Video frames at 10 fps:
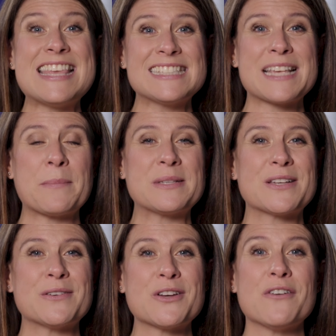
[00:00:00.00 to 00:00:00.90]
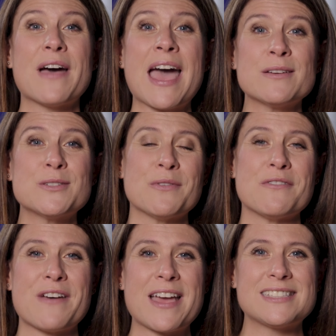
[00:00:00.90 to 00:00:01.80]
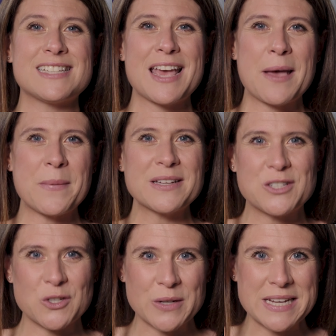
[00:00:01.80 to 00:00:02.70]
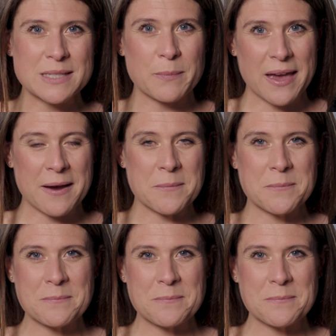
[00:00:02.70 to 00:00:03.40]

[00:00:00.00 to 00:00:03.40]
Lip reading: this episode of How to Invest by Julius Baer.